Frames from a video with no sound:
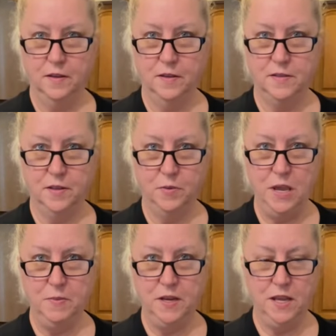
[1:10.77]
So the way
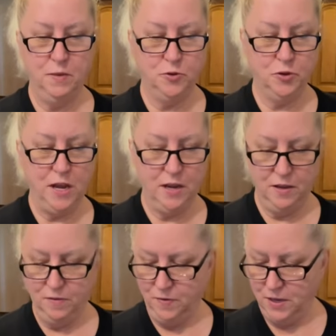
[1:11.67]
I'm going to keep track
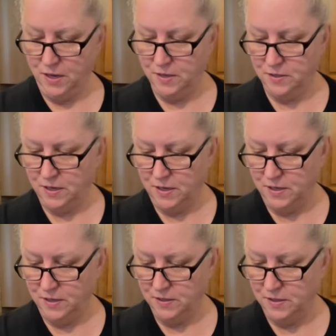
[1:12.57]
of these
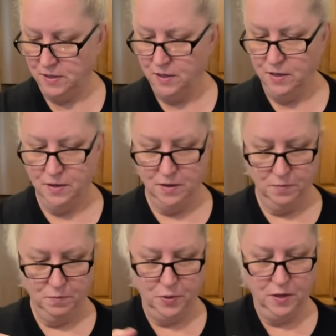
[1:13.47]
is
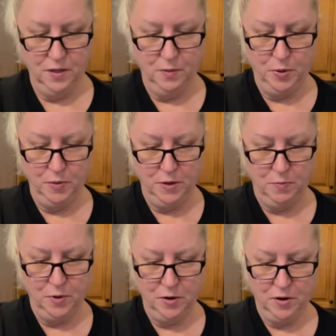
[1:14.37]
put a little permanent
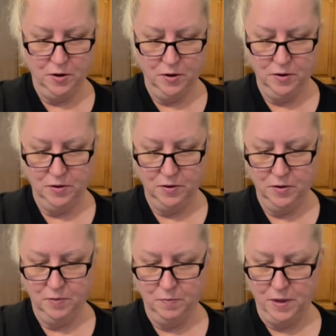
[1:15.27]
marker
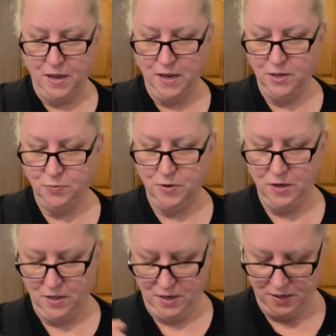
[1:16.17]
by each one
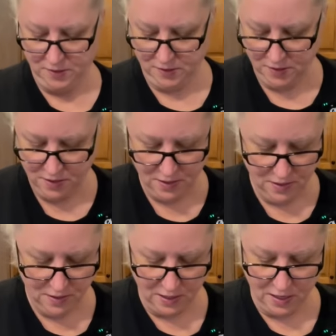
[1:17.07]
of these
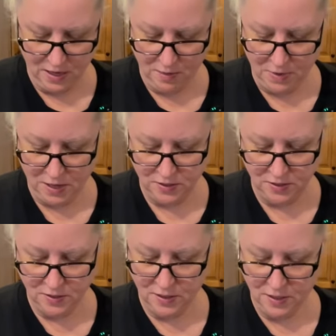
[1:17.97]
that kind of
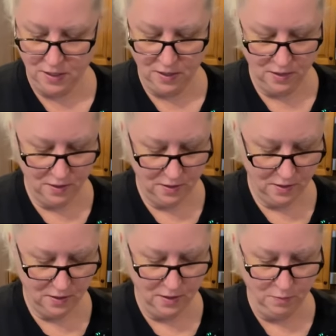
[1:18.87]
matches the
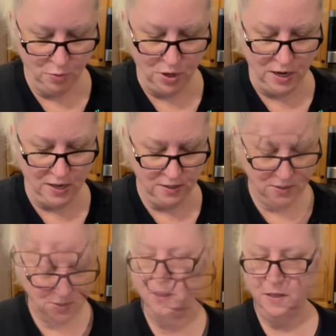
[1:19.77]
brand.
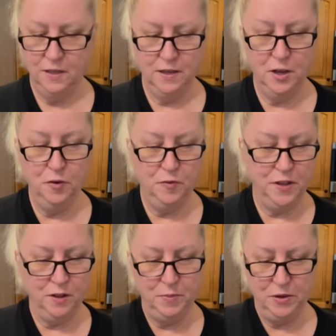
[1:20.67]
And hopefully
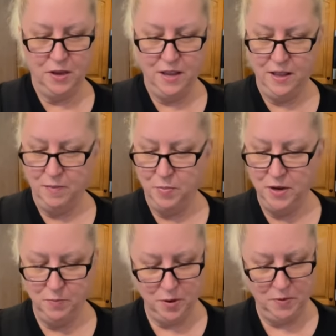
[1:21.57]
it'll be okay that I'm
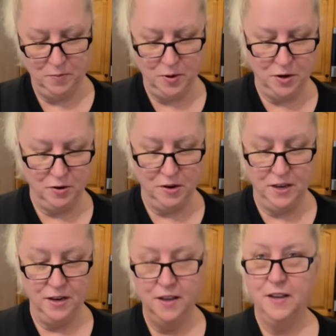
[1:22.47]
putting permanent marker on
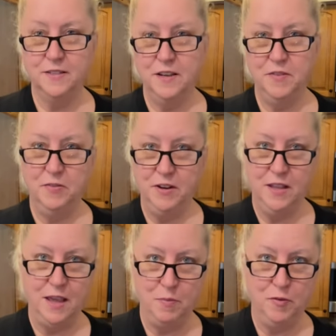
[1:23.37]
it because I've never done
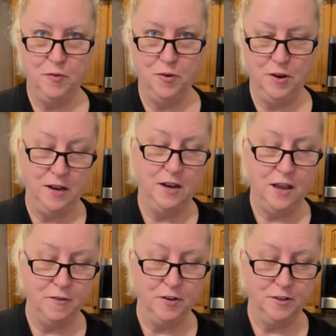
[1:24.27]
that before in an
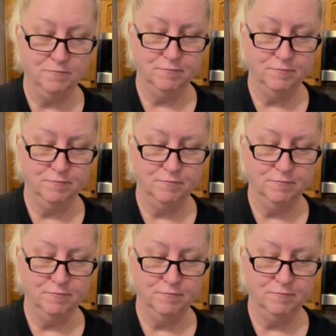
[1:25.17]
oven.